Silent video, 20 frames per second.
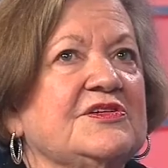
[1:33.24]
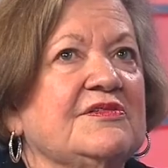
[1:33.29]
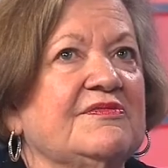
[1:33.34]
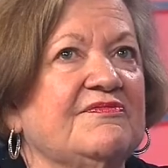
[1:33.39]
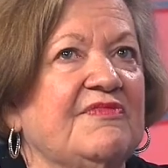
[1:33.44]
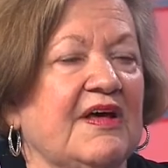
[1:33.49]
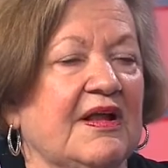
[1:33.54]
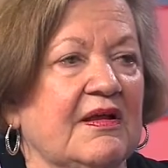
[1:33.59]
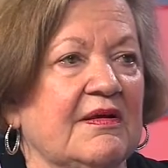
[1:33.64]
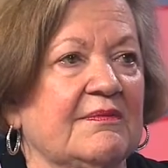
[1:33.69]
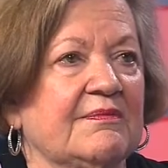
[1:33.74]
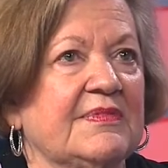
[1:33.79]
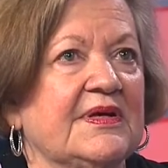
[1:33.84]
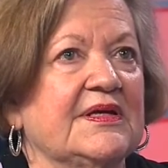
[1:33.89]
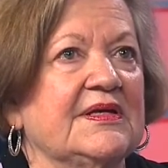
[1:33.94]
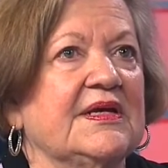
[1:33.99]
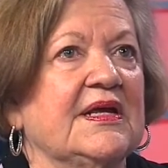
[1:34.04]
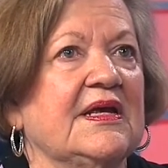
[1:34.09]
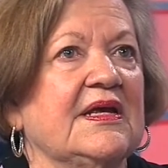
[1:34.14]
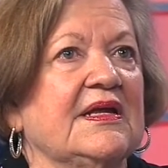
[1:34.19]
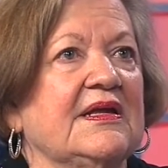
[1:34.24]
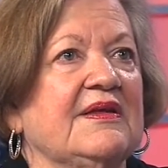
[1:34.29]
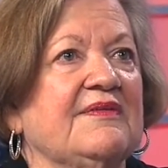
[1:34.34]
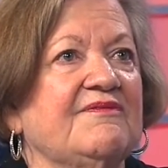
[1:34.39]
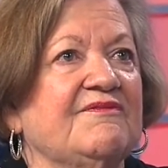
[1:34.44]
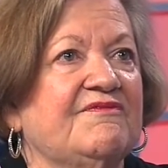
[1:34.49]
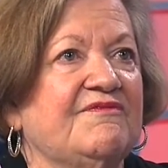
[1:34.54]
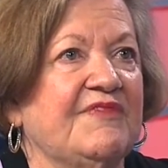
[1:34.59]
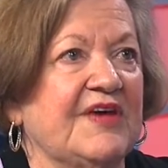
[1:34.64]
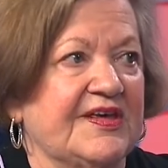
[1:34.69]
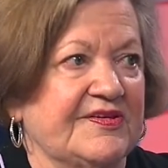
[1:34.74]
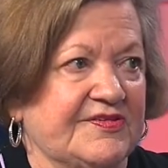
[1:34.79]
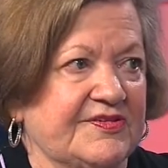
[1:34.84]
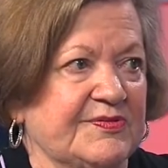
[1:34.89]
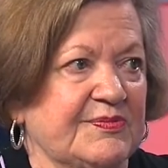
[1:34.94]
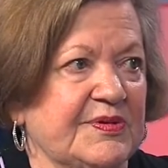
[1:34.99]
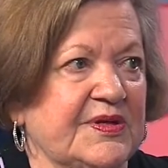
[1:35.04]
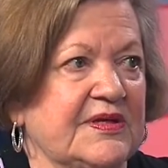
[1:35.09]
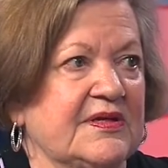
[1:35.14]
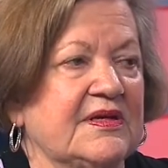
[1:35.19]
development and
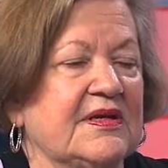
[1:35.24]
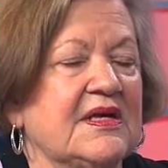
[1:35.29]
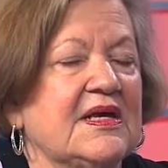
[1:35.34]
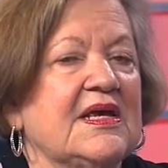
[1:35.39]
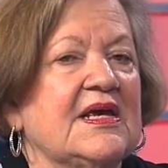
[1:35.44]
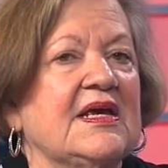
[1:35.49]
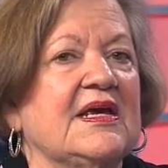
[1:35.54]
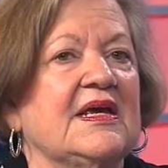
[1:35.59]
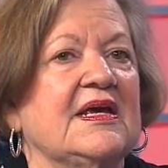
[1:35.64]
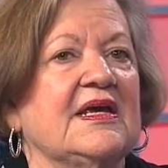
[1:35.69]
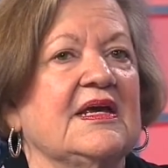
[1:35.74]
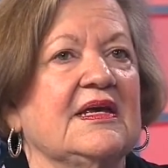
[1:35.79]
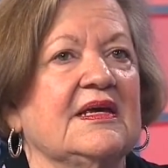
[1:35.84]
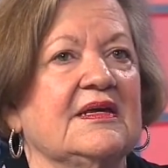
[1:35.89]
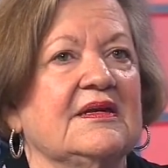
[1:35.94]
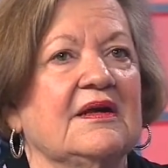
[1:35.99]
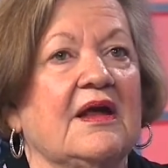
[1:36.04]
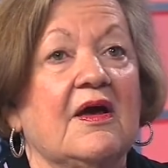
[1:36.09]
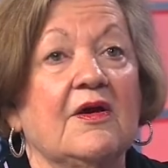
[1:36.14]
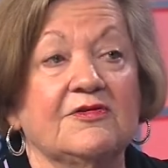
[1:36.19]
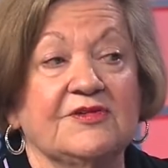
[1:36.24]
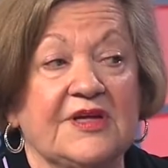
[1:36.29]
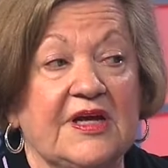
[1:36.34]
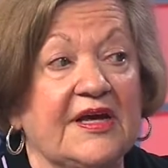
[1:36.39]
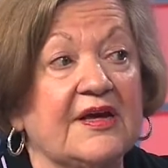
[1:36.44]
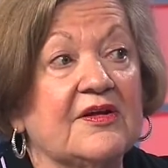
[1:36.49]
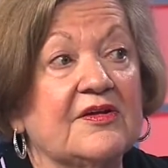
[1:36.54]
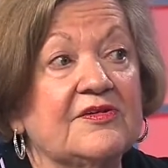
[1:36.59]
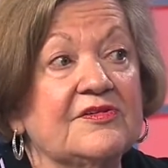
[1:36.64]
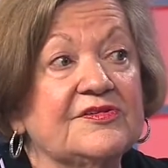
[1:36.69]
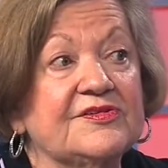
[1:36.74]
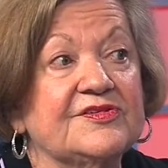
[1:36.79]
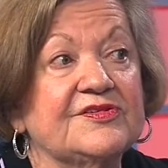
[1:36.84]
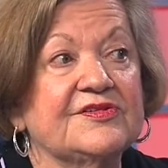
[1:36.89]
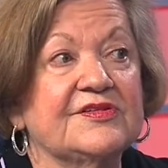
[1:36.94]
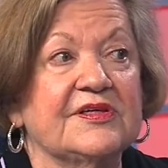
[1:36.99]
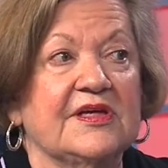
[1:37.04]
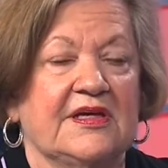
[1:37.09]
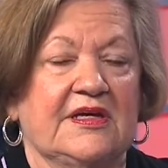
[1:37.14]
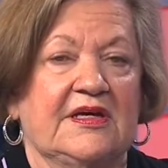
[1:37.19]
investment in
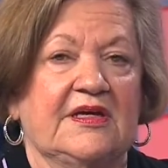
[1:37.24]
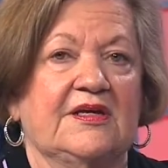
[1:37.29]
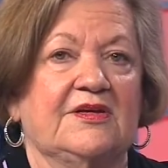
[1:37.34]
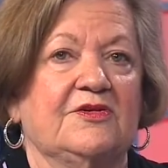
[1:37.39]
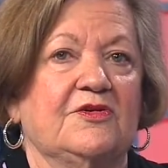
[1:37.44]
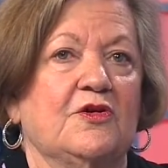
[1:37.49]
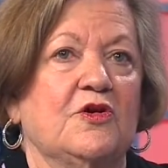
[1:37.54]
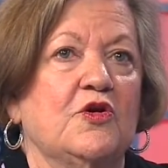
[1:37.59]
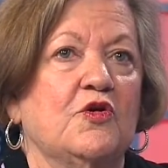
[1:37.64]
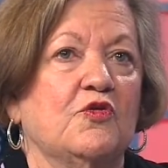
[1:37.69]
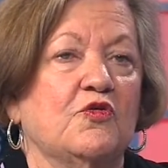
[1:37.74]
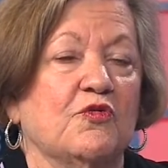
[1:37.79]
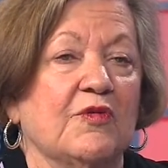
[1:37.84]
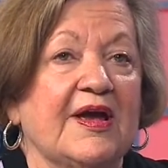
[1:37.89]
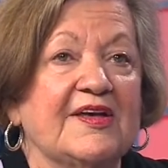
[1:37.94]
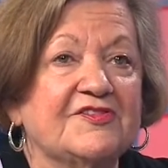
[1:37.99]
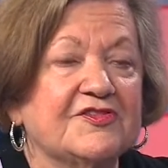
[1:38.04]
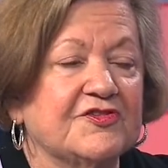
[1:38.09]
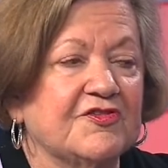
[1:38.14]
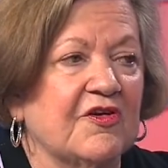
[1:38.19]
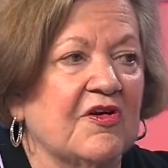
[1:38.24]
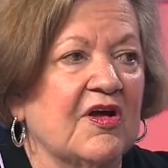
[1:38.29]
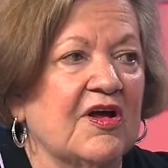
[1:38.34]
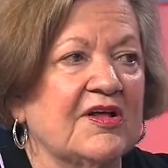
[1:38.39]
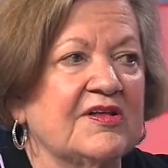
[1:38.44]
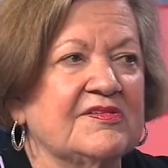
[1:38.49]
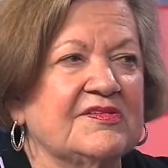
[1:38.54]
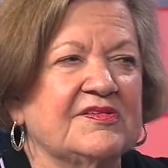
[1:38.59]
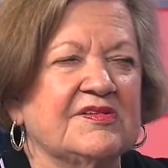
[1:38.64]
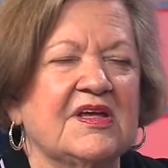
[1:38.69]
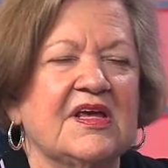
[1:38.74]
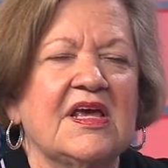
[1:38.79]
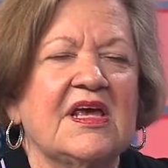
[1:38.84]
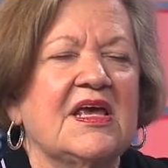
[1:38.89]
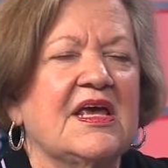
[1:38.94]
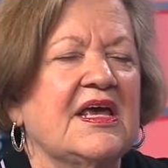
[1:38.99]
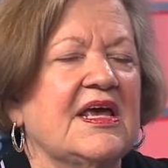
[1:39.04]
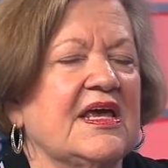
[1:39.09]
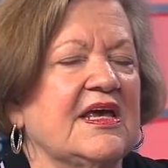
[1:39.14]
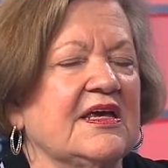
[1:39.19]
hotels, in restaurants,
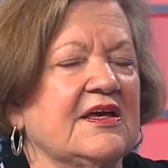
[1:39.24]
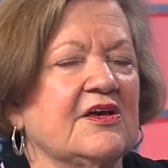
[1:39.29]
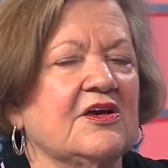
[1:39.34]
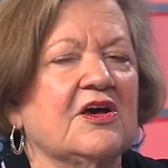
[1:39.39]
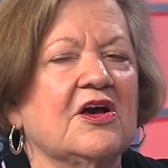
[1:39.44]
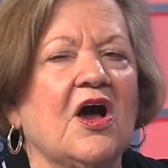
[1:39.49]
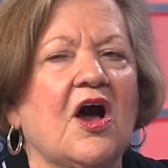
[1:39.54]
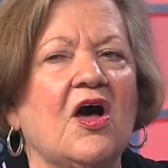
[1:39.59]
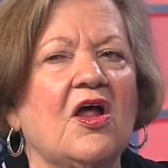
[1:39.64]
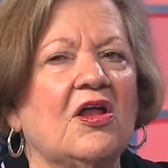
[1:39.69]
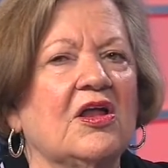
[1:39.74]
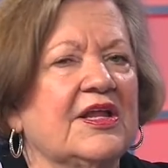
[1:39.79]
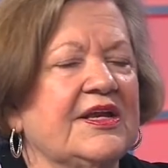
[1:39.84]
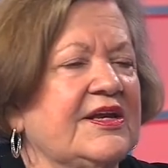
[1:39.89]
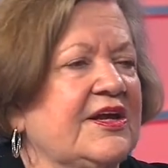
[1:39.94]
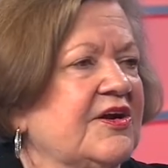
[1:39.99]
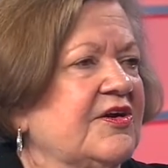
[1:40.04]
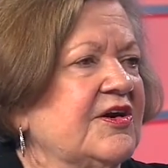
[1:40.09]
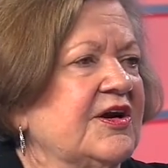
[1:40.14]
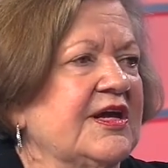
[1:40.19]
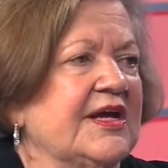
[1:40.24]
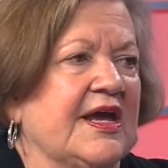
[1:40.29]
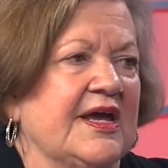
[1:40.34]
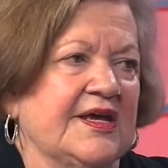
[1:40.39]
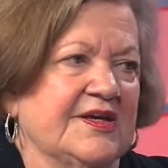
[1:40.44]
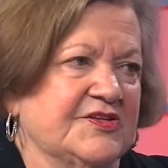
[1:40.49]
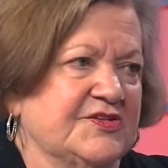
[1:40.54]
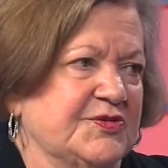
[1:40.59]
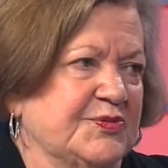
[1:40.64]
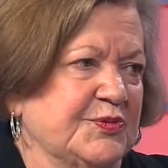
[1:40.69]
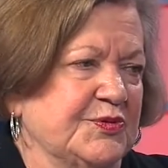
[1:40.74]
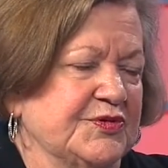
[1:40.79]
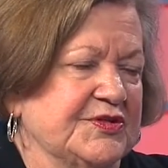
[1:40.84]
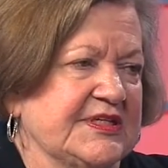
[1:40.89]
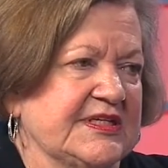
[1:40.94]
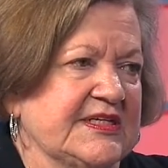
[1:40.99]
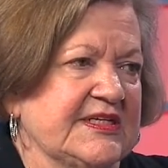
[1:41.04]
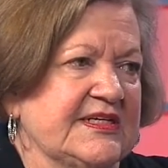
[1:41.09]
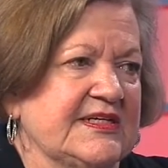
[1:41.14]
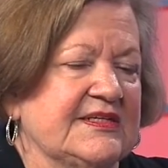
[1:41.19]
in culinary
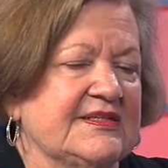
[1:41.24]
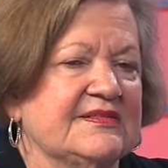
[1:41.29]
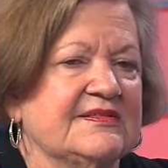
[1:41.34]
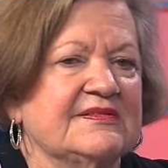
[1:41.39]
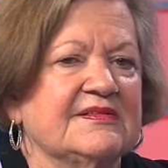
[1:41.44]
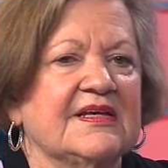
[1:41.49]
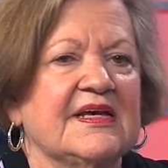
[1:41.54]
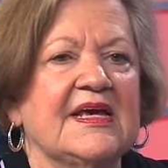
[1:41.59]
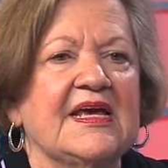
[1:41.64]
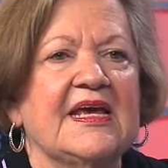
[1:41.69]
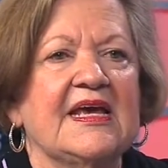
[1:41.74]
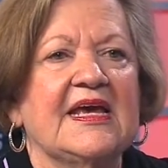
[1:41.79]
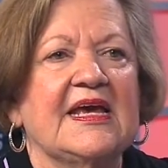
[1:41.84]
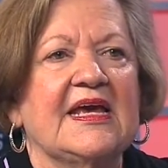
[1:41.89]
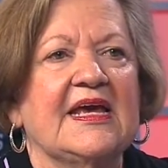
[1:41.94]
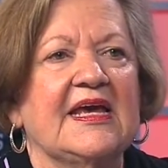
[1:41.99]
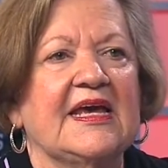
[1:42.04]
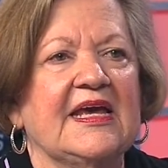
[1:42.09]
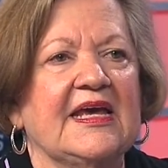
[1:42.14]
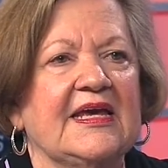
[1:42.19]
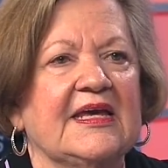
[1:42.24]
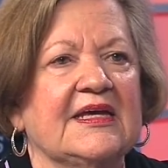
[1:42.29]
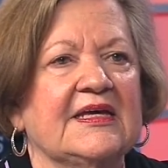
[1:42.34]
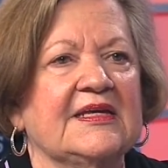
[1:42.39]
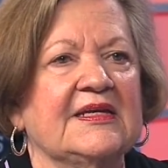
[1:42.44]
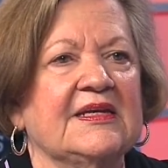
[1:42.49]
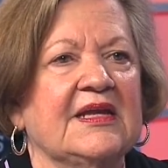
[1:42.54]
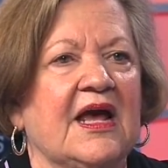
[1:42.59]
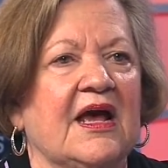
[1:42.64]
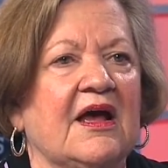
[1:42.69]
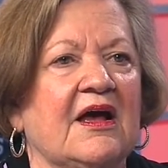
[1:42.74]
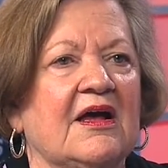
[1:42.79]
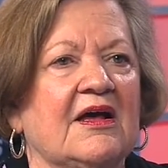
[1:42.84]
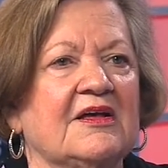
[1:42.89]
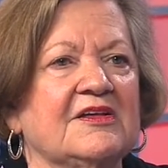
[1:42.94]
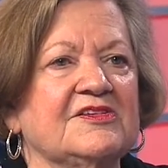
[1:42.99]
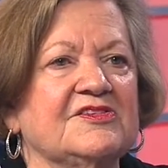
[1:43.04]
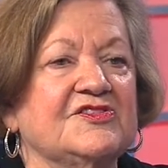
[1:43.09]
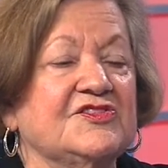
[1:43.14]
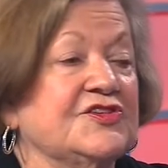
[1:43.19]
expertise, in
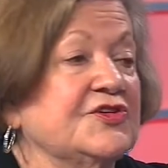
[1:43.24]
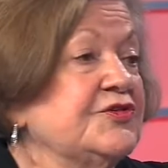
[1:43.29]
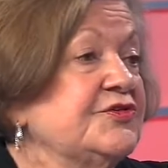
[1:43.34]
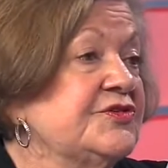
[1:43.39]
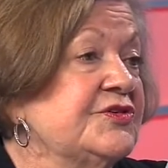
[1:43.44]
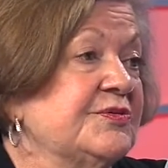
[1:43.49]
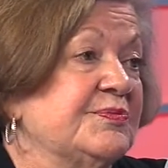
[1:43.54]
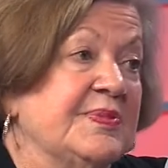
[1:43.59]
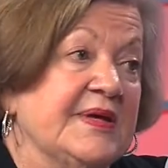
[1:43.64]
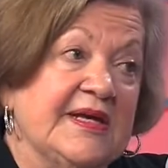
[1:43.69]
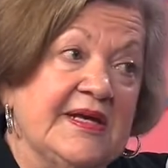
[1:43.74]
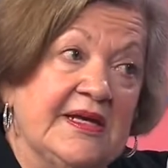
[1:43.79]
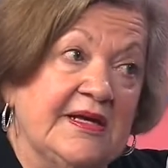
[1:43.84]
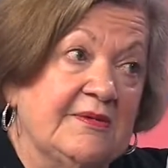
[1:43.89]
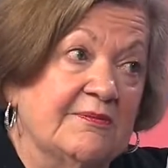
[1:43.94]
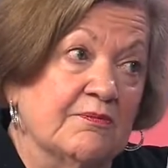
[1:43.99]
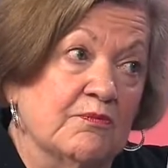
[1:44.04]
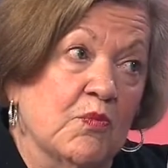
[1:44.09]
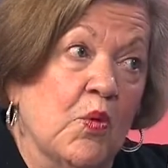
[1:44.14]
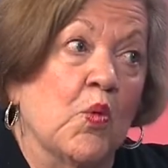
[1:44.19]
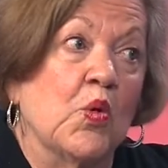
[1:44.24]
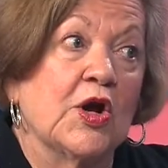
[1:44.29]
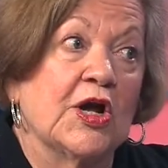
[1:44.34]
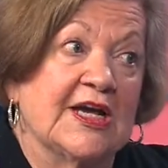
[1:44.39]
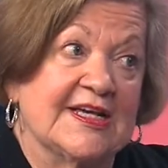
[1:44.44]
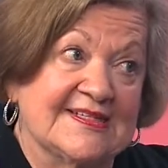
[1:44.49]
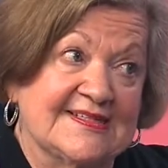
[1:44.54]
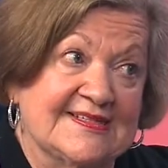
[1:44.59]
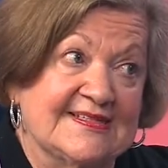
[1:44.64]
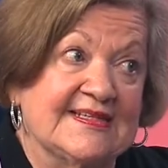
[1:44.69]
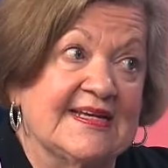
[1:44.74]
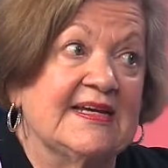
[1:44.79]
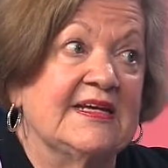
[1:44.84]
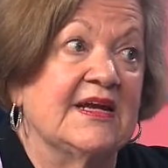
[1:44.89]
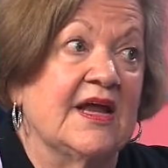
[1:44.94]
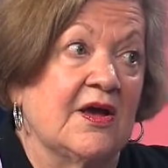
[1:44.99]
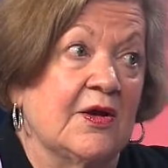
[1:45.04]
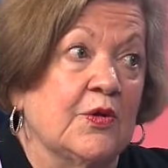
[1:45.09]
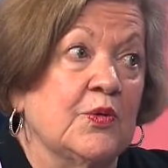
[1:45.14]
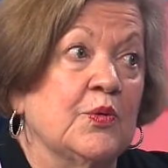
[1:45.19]
soon to be more
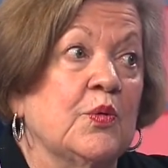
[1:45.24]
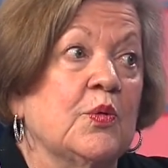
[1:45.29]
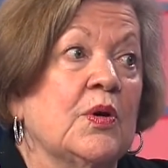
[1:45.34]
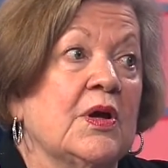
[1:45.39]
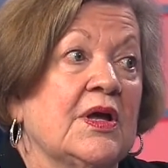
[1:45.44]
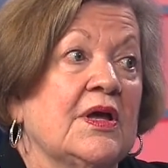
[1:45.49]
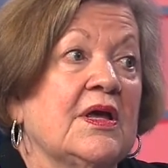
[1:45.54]
casino